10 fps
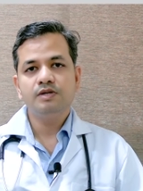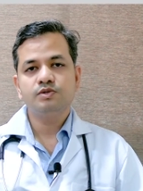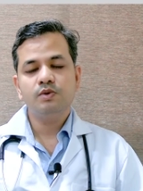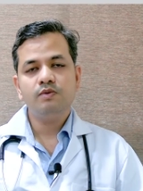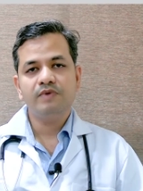
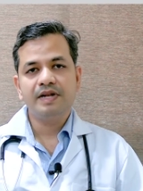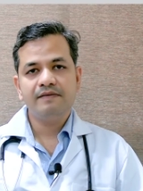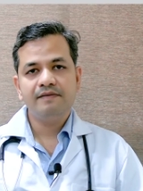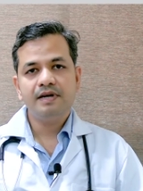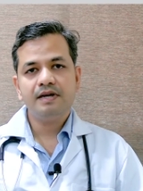So
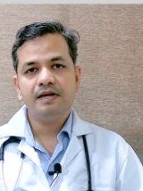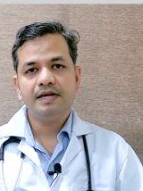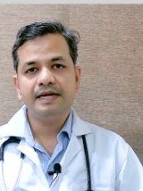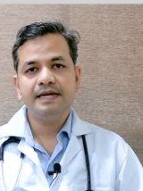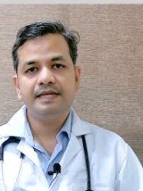whenever
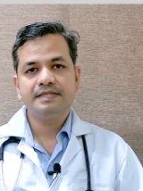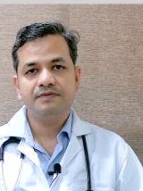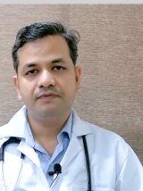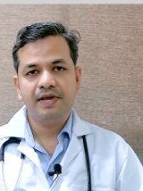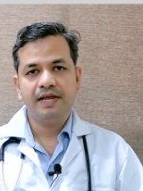
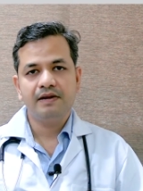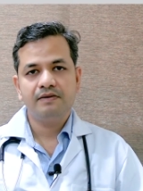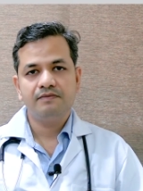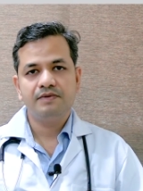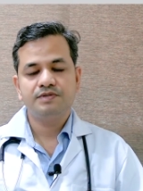kidneys fail,
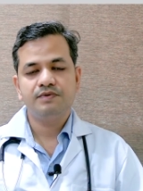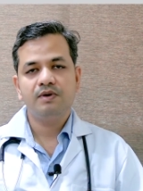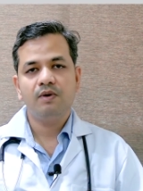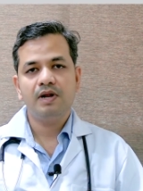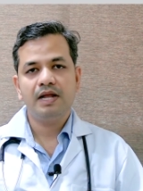which we
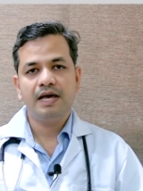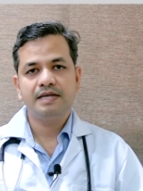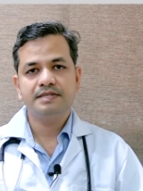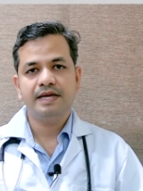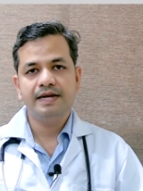call
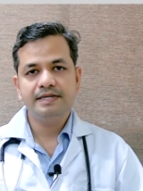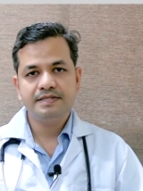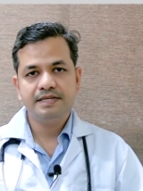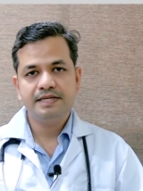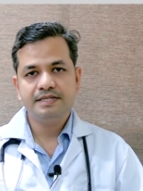as end
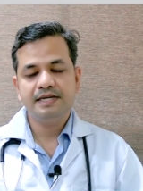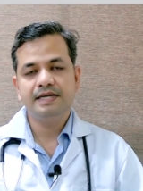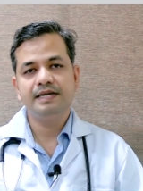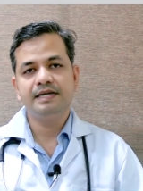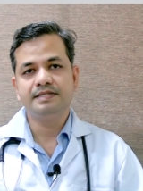stage
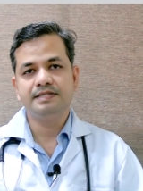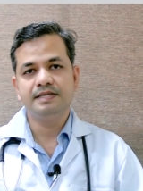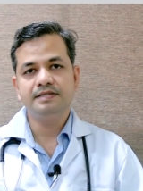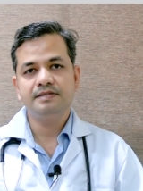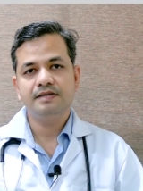kidney
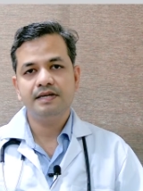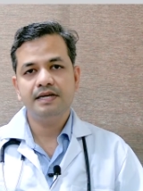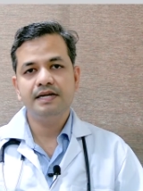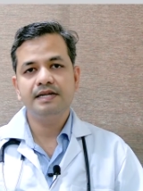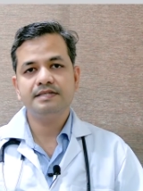disease,
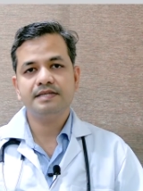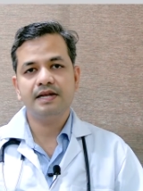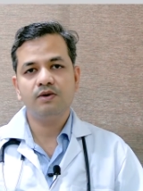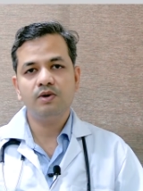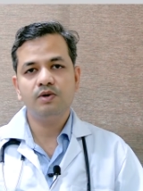kidneys
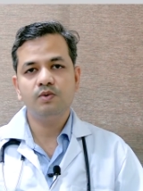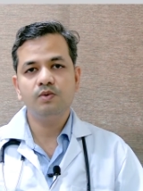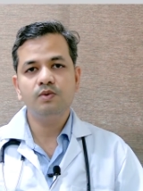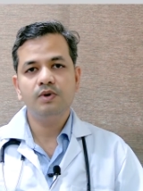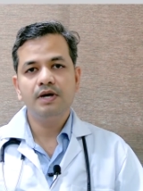cannot
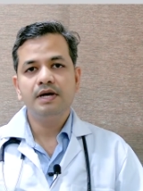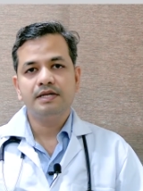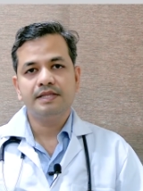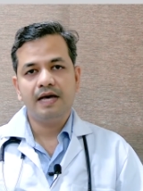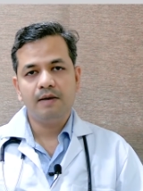do
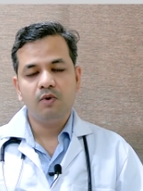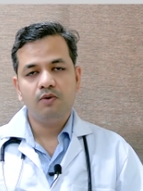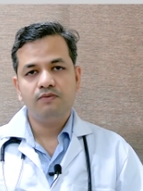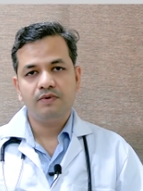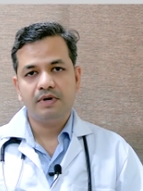the
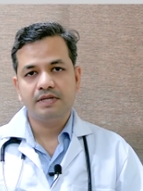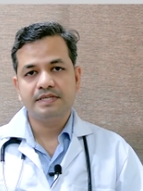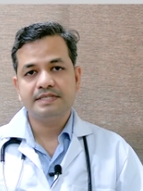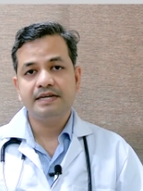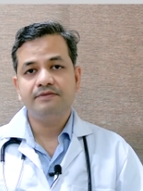above
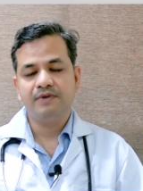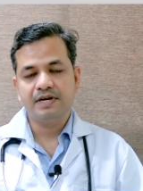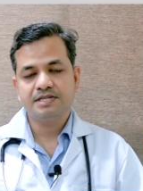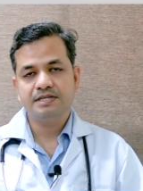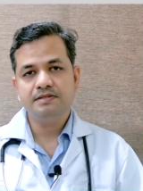the said
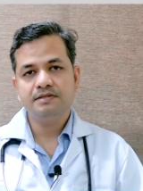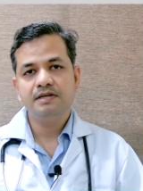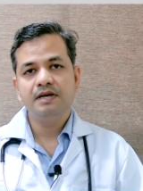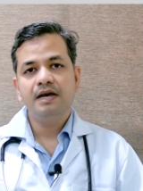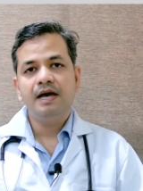
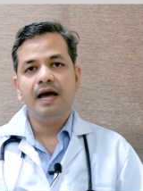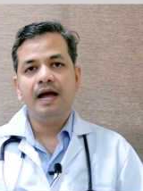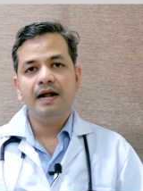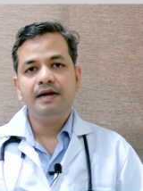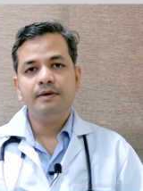functions,
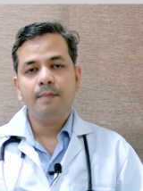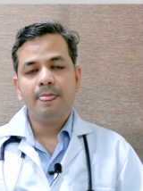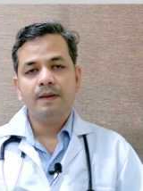and